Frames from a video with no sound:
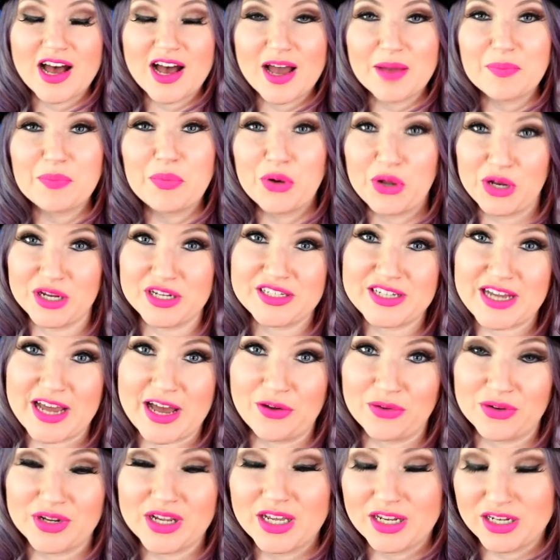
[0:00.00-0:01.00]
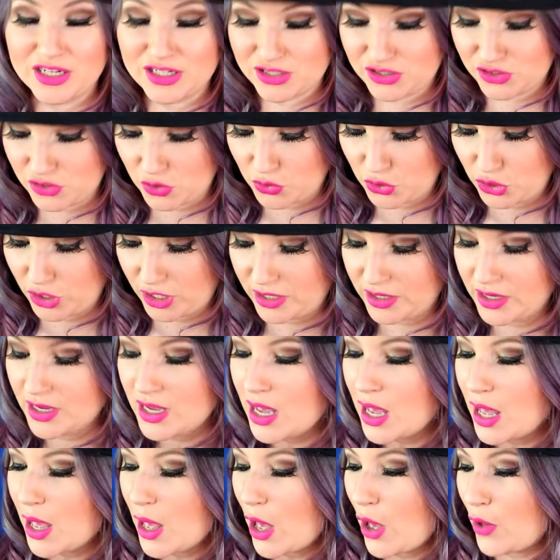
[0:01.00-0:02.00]
I put it down. It is so good.
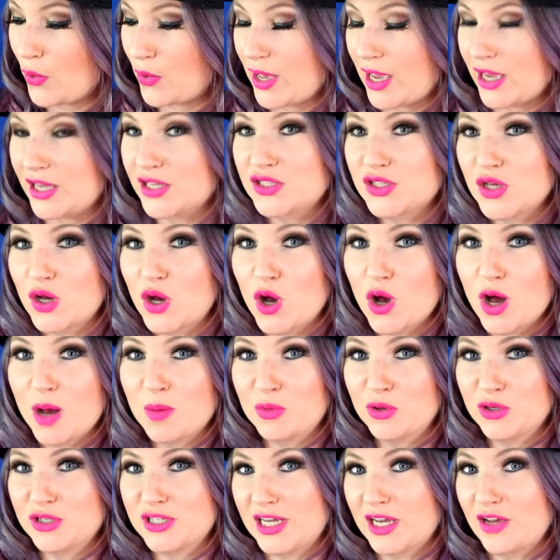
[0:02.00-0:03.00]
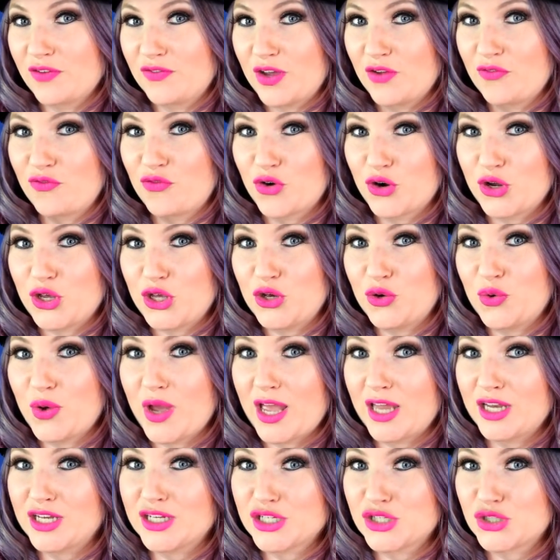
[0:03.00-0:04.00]
Okay, so I'm going to take a vape for you
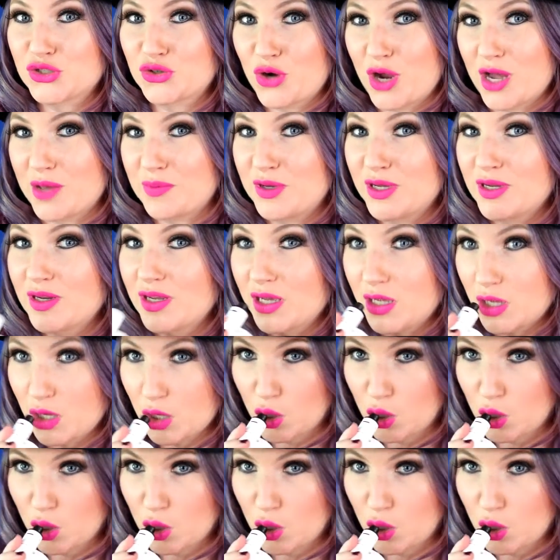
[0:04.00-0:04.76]
and describe it.